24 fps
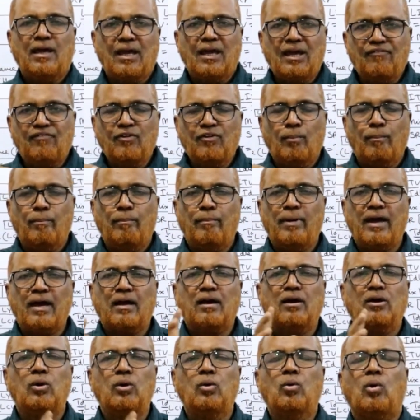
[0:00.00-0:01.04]
If you
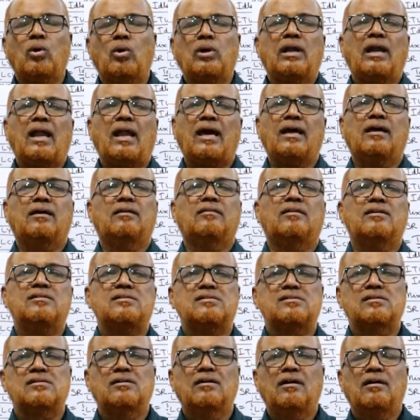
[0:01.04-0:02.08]
make note like
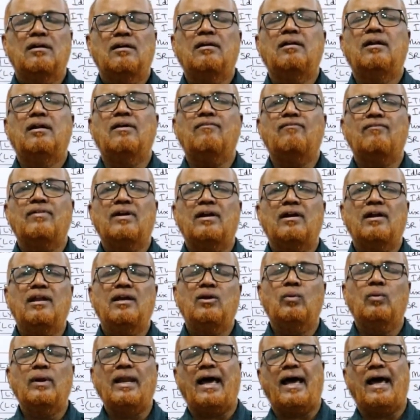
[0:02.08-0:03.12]
this, definitely
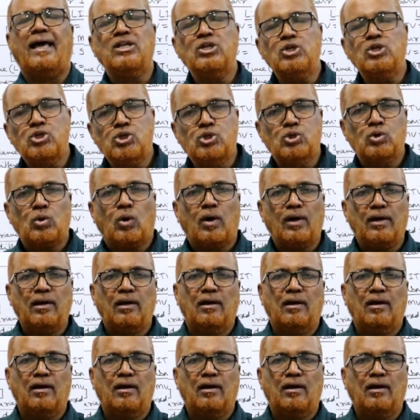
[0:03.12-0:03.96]
you will enjoy